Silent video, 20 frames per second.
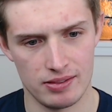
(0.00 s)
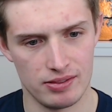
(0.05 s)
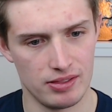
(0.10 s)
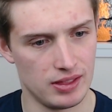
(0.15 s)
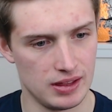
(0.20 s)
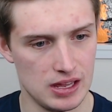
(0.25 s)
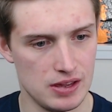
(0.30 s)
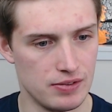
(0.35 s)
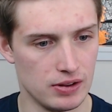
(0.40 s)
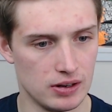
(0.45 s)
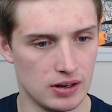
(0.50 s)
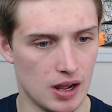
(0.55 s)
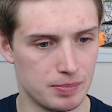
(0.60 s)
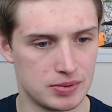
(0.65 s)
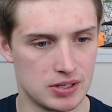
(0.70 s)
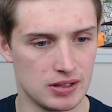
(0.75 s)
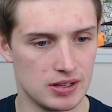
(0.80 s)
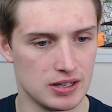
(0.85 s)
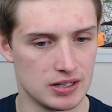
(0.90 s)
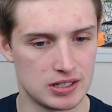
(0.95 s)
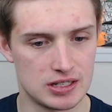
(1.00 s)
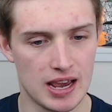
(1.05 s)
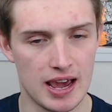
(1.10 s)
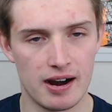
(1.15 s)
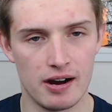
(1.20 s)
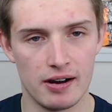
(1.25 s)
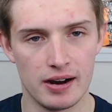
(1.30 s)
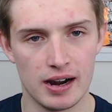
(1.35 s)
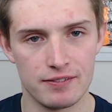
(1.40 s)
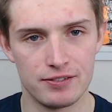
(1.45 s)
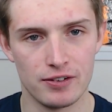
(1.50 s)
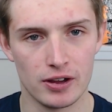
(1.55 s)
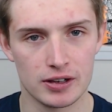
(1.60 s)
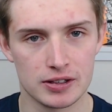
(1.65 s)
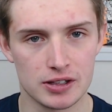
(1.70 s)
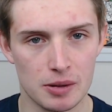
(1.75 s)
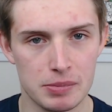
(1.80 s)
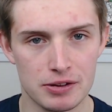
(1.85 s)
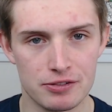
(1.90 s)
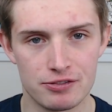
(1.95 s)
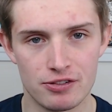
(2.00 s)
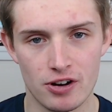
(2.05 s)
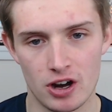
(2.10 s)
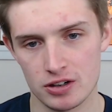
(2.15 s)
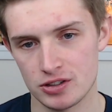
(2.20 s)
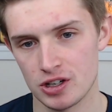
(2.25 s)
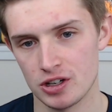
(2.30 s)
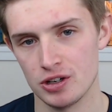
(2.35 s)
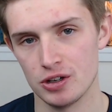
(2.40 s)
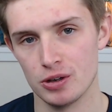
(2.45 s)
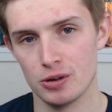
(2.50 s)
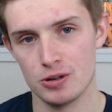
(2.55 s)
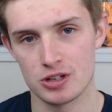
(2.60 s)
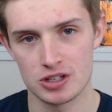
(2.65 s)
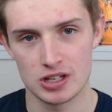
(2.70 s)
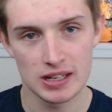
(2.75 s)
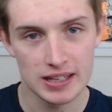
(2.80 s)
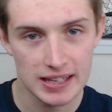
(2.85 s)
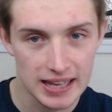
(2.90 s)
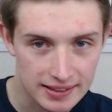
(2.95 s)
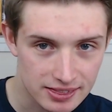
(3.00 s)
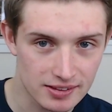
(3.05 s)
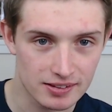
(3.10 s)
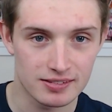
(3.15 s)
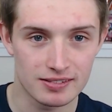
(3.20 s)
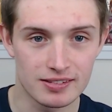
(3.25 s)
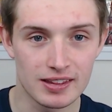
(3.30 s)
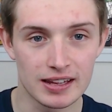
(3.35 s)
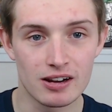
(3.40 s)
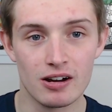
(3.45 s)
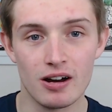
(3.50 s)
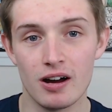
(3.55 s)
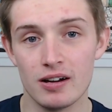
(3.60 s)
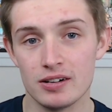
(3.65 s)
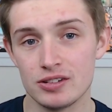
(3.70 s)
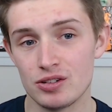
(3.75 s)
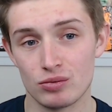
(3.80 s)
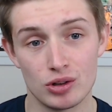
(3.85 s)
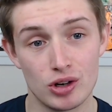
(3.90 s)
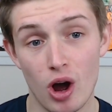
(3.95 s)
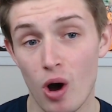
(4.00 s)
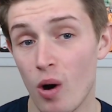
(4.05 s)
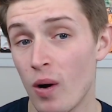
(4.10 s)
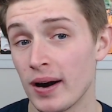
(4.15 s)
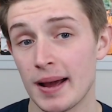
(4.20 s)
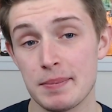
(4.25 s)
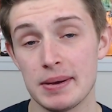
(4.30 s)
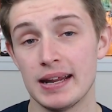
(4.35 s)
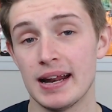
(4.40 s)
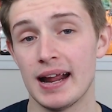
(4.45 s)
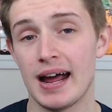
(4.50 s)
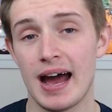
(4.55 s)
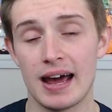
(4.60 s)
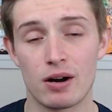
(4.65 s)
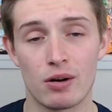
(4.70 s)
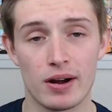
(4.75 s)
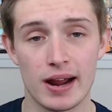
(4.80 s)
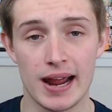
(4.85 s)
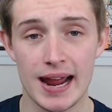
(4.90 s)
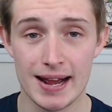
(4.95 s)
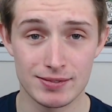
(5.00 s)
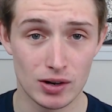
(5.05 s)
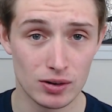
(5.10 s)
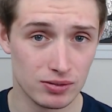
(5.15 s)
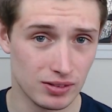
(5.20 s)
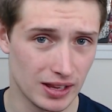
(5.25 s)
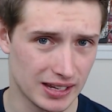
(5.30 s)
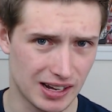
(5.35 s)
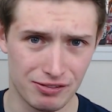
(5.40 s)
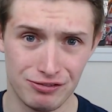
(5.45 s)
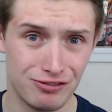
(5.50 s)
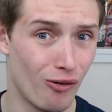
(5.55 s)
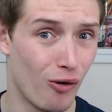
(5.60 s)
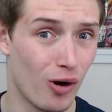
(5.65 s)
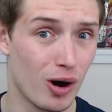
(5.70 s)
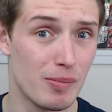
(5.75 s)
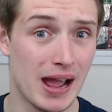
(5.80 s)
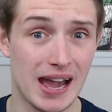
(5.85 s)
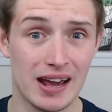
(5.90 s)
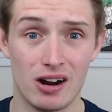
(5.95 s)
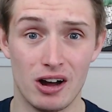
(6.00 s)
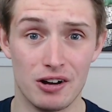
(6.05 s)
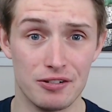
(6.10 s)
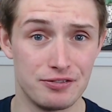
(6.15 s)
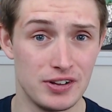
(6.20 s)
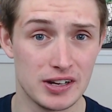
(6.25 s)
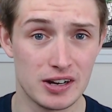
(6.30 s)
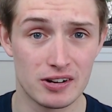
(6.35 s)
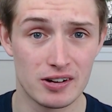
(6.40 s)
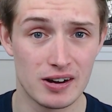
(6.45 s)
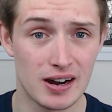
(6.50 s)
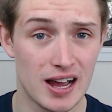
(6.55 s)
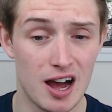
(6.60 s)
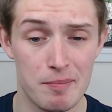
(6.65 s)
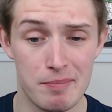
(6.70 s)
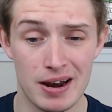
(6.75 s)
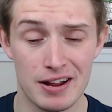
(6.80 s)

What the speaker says: even up to this Saturday. I feel like that'd be fun to do, just to get this thing going. I mean, I don't have a format all figured out, but I